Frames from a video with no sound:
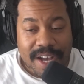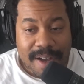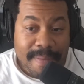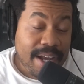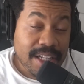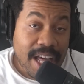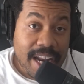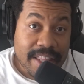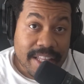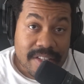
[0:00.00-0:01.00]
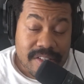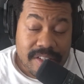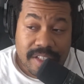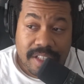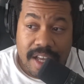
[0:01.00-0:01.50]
about a lot of this,